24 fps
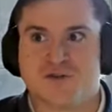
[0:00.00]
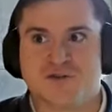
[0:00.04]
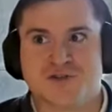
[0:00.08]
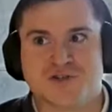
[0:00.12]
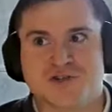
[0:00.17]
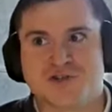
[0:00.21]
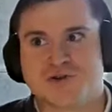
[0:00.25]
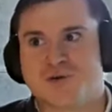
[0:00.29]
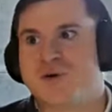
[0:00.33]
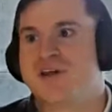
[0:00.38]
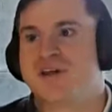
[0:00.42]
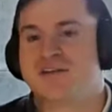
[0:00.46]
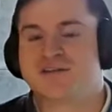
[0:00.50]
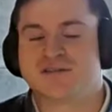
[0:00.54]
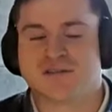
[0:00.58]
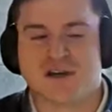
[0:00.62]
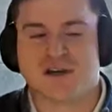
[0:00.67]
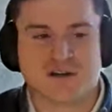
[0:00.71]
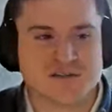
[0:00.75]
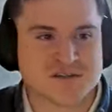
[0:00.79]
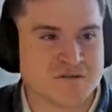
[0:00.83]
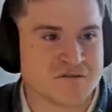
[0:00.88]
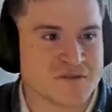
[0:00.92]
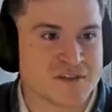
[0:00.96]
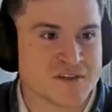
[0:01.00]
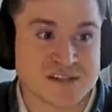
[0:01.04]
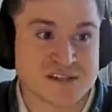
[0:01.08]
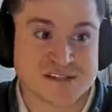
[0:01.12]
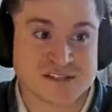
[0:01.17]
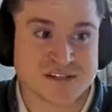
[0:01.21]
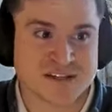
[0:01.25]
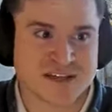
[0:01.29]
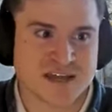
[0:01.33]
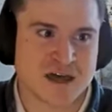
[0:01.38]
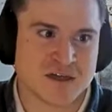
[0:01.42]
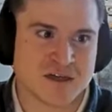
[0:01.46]
you're joining tons of
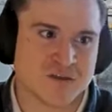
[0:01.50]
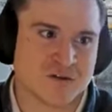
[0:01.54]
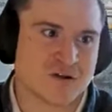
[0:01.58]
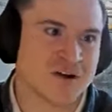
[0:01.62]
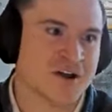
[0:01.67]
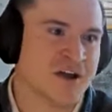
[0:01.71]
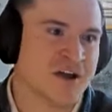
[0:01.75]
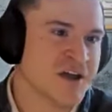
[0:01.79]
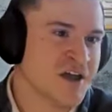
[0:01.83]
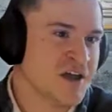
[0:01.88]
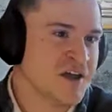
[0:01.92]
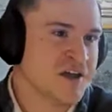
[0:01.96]
things together,